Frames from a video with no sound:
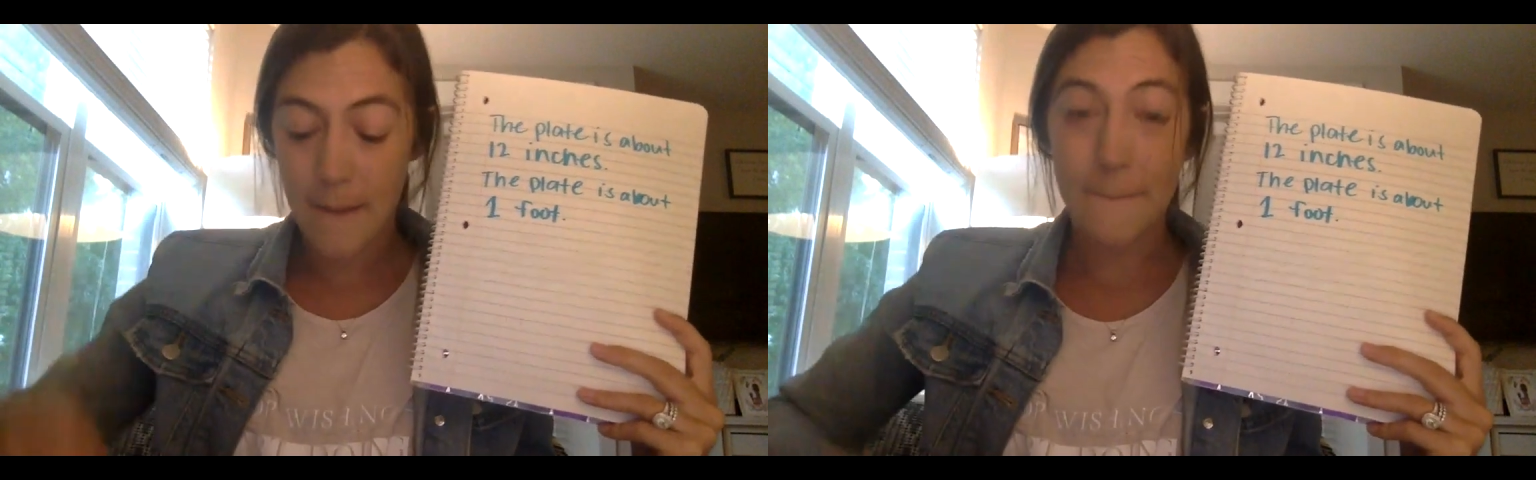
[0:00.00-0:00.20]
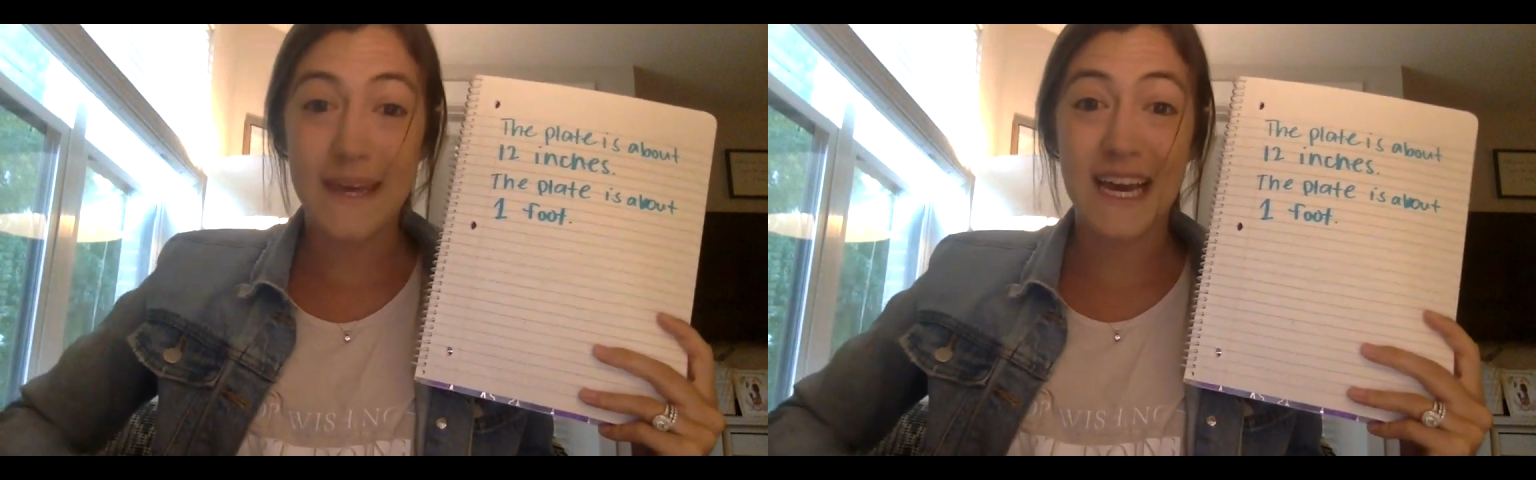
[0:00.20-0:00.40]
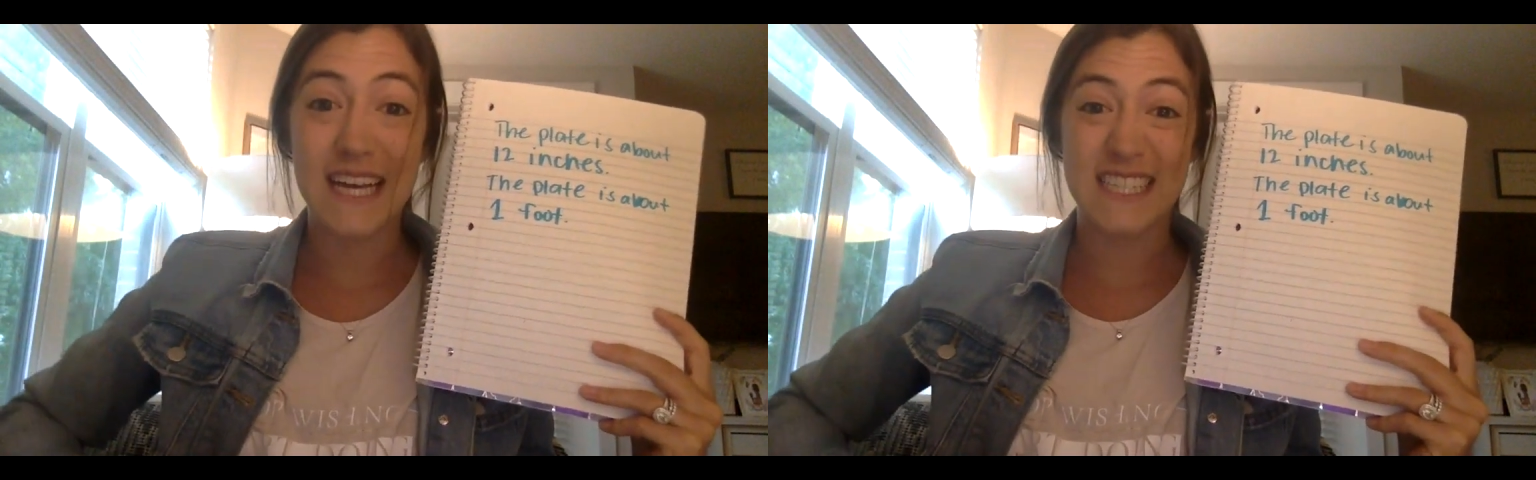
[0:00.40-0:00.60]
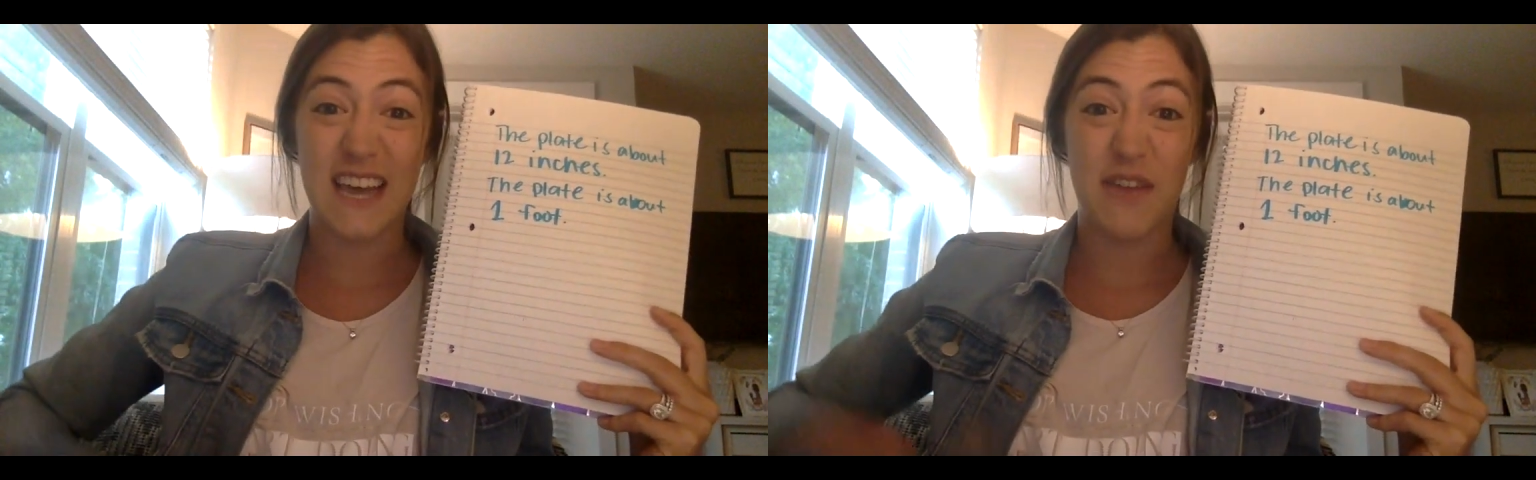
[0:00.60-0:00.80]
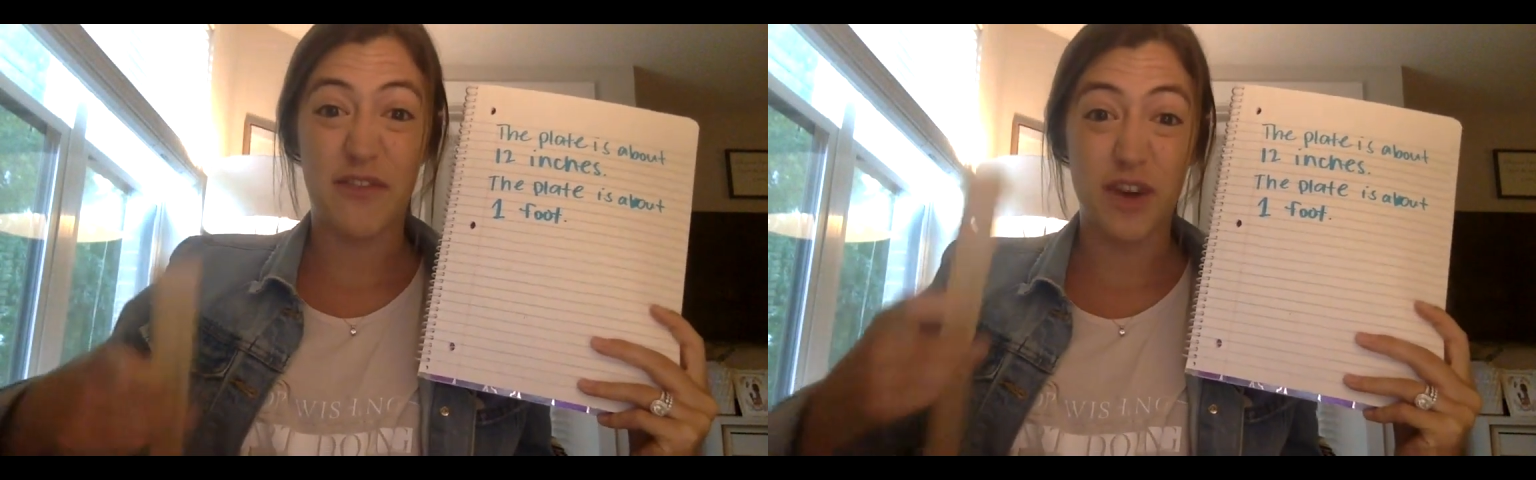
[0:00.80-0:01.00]
because
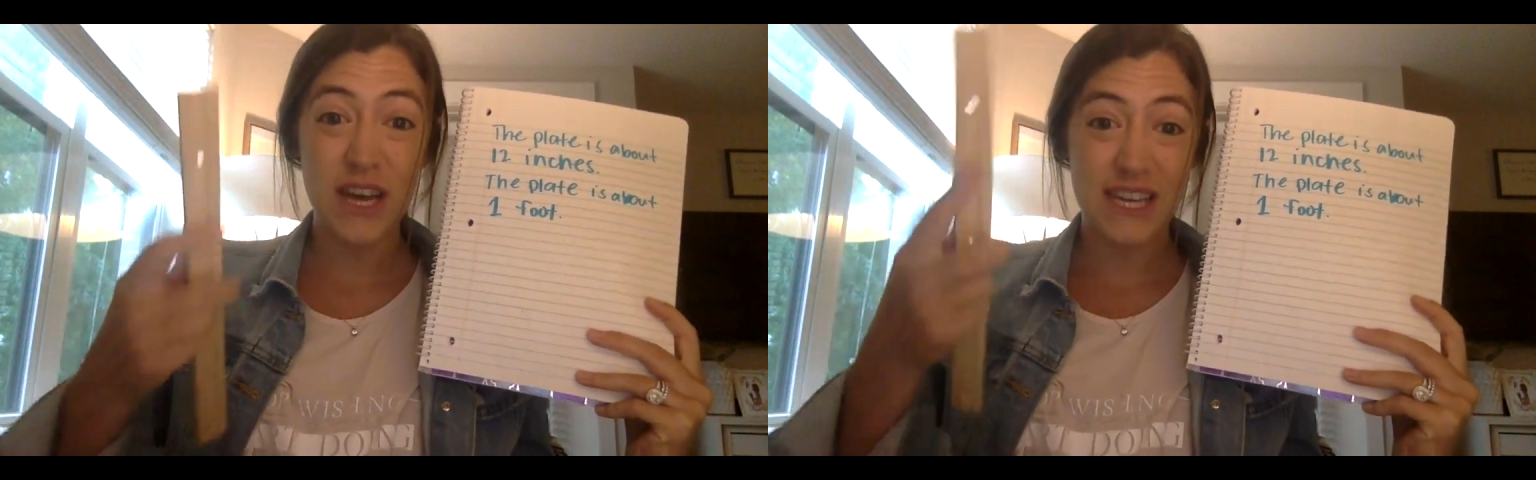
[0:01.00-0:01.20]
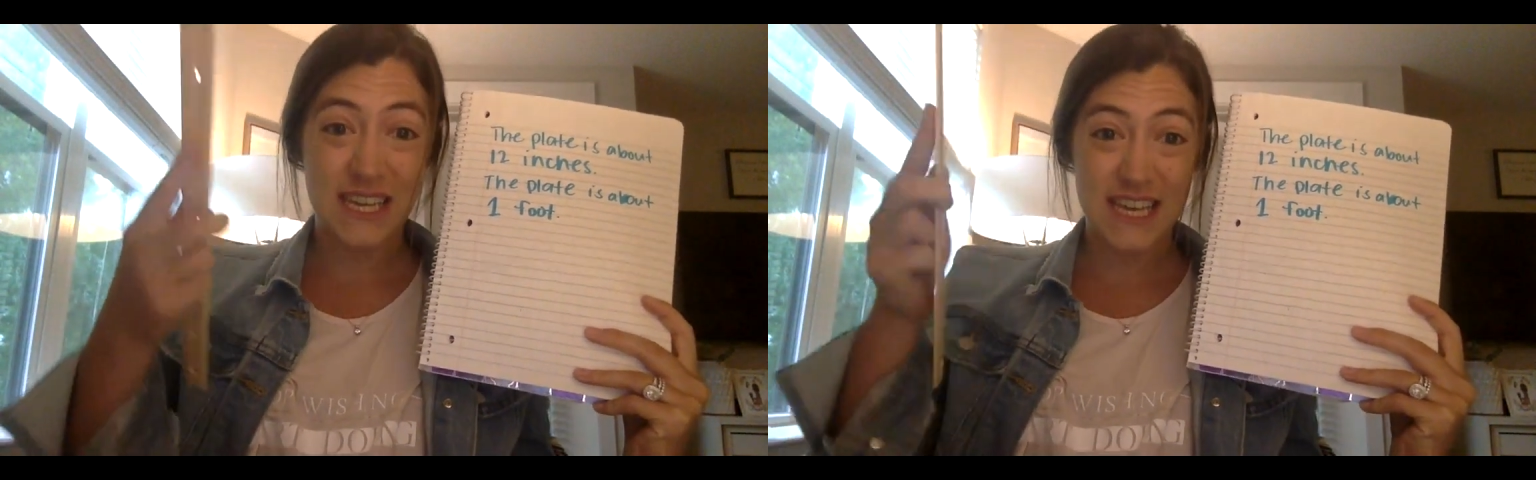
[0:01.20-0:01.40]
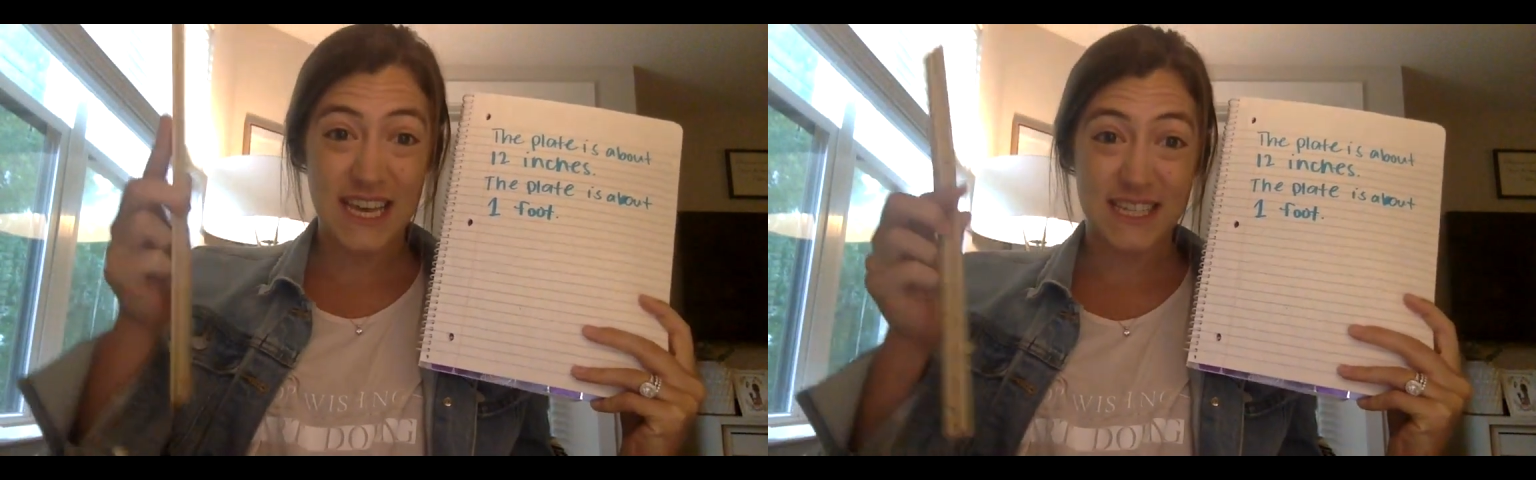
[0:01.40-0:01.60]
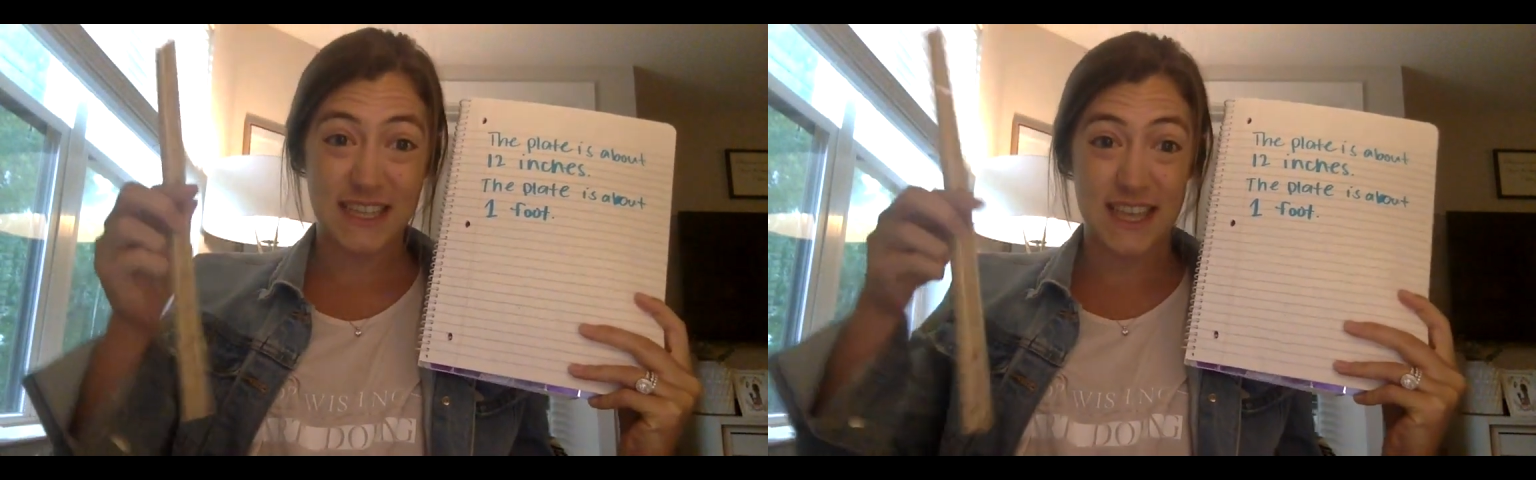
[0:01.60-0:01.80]
a foot is